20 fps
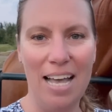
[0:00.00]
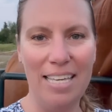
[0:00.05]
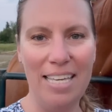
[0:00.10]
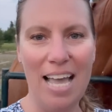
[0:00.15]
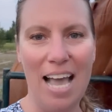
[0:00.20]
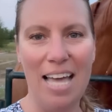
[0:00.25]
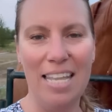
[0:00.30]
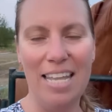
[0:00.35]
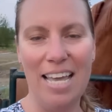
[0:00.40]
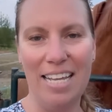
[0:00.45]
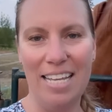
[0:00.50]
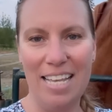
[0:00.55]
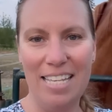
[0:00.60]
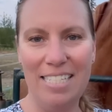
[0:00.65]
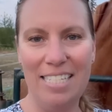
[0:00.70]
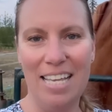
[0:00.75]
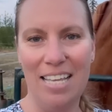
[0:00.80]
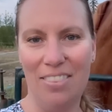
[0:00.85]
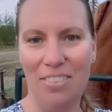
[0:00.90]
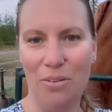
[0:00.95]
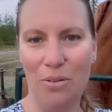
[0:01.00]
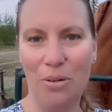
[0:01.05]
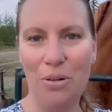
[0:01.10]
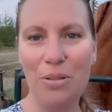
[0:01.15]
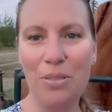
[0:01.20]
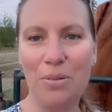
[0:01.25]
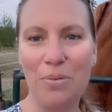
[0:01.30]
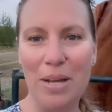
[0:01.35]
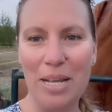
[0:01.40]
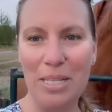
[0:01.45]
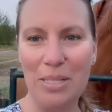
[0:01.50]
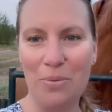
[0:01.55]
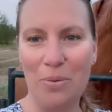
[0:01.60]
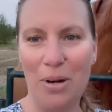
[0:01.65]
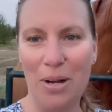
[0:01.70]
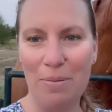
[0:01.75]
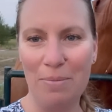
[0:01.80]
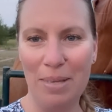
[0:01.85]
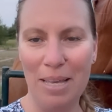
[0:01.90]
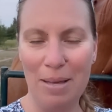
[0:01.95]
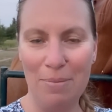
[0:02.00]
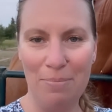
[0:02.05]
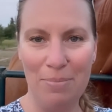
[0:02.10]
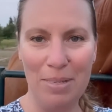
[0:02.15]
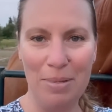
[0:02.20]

yeah, like I said, the earthquake swarm kept me